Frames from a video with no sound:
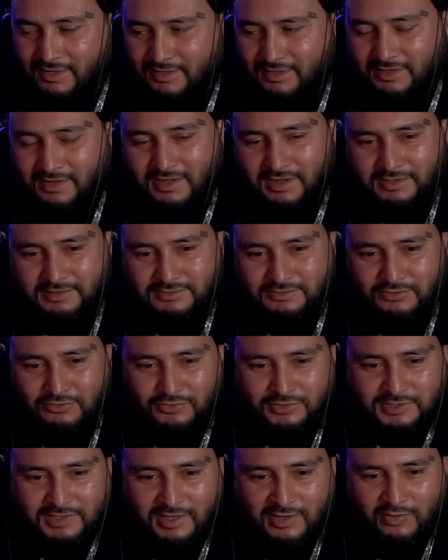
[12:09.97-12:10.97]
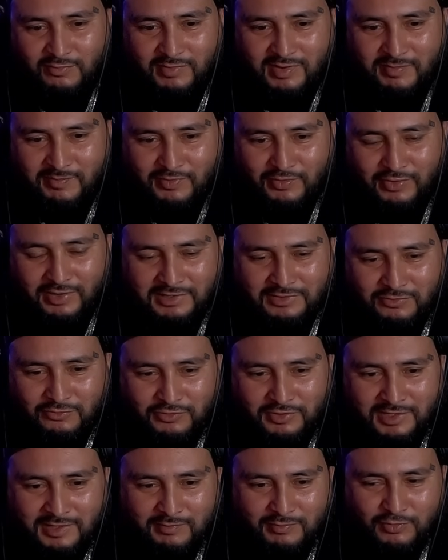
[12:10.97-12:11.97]
Yeah, he gotta slow it down, my boy. I know
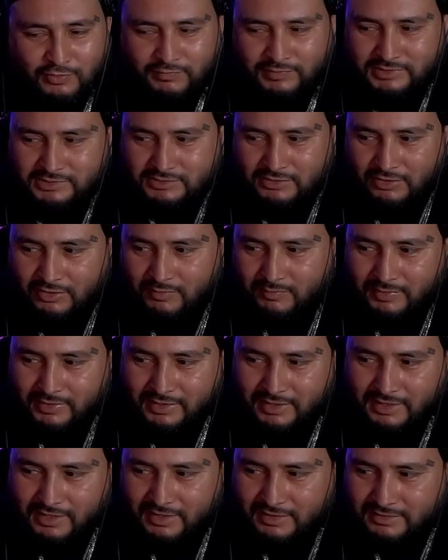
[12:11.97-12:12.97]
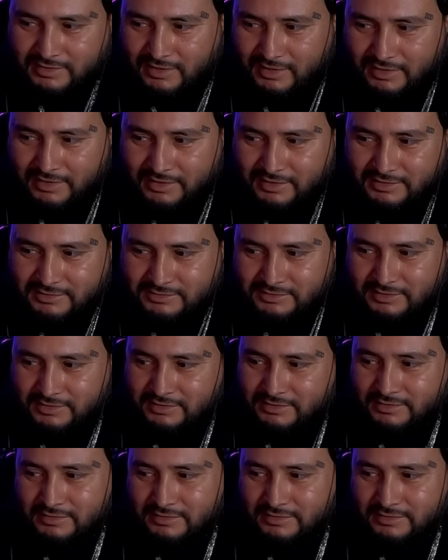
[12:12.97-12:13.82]
he a movie star, but he gotta take it easy.